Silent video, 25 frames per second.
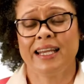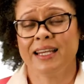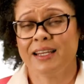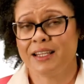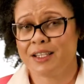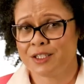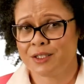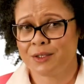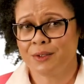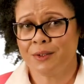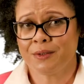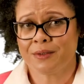In
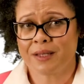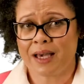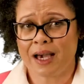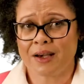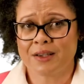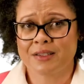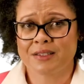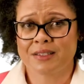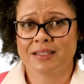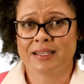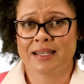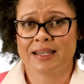a
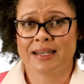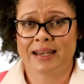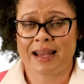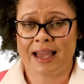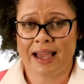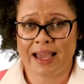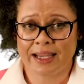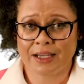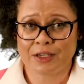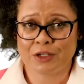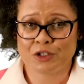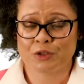
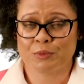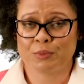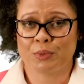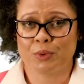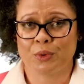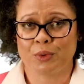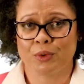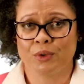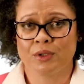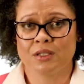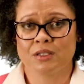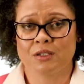2009
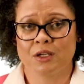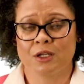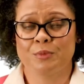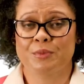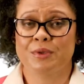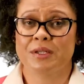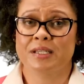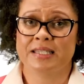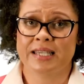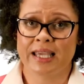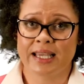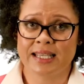report
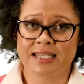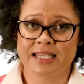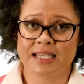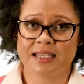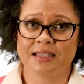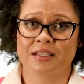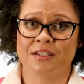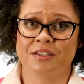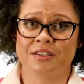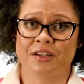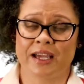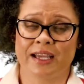on
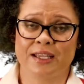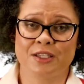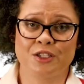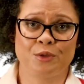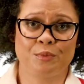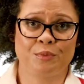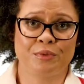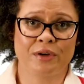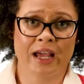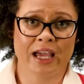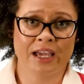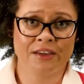protecting the right
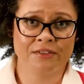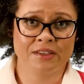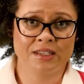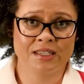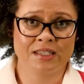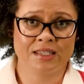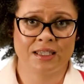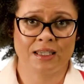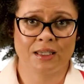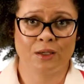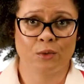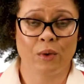to
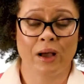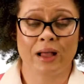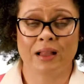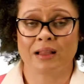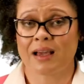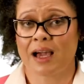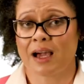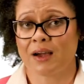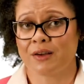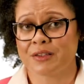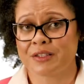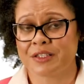privacy
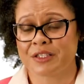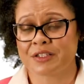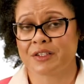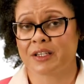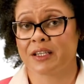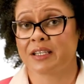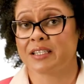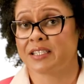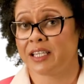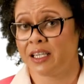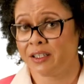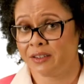while
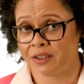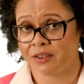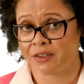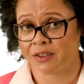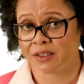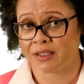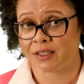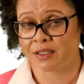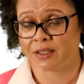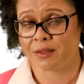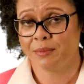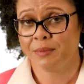countering
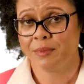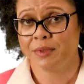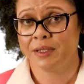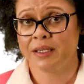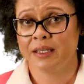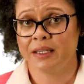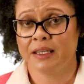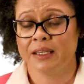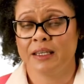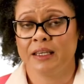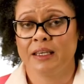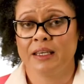
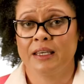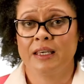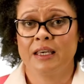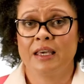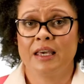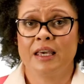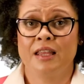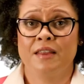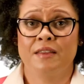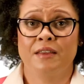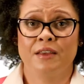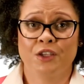terrorism,
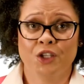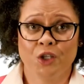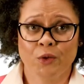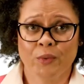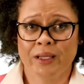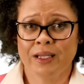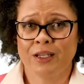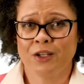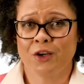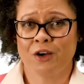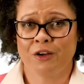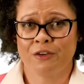the
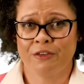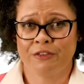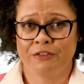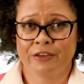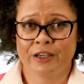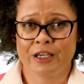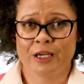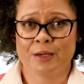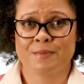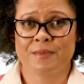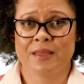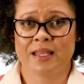UN
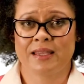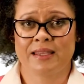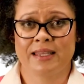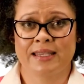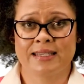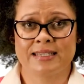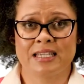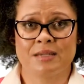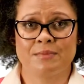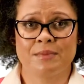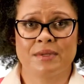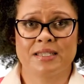confirmed that
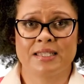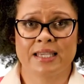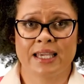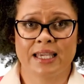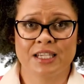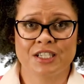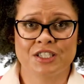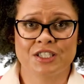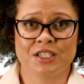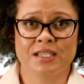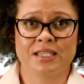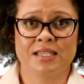these
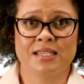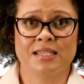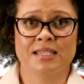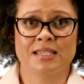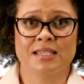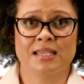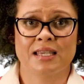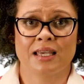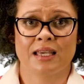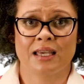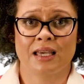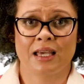
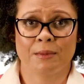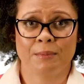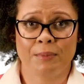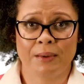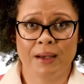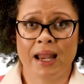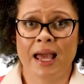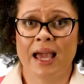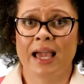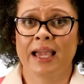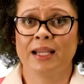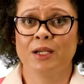limitations
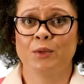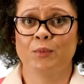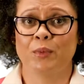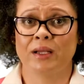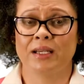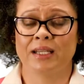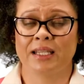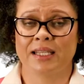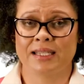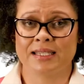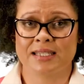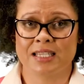applied
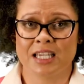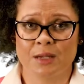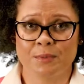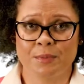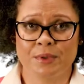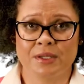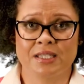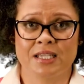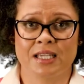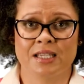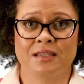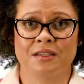when
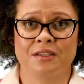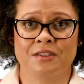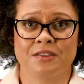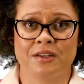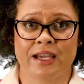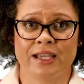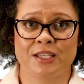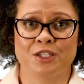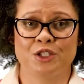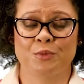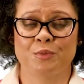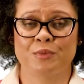interpreting the
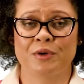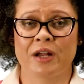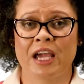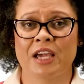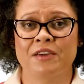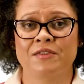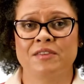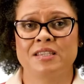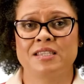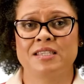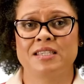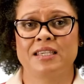right to
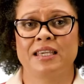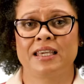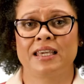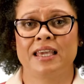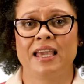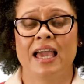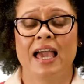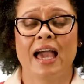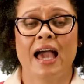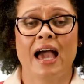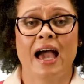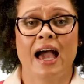
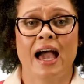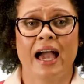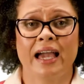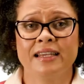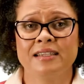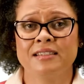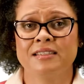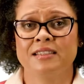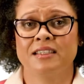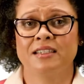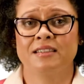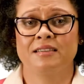privacy
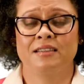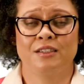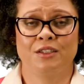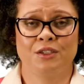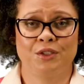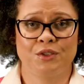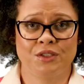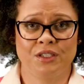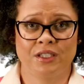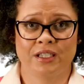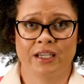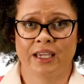under the
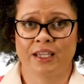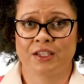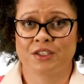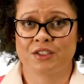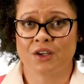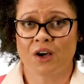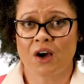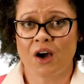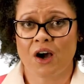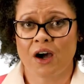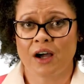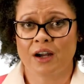
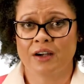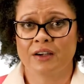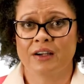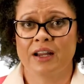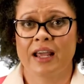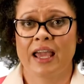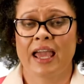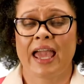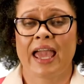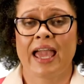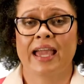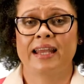
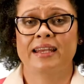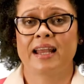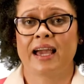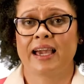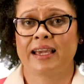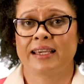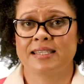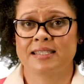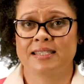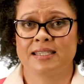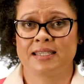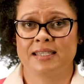UDHR and
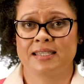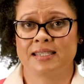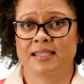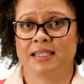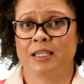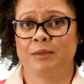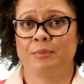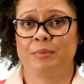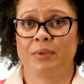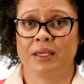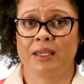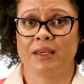
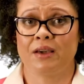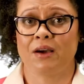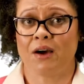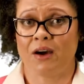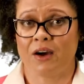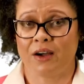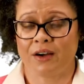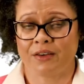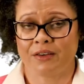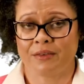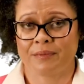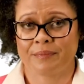
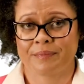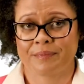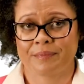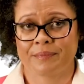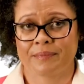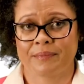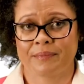ICCPR.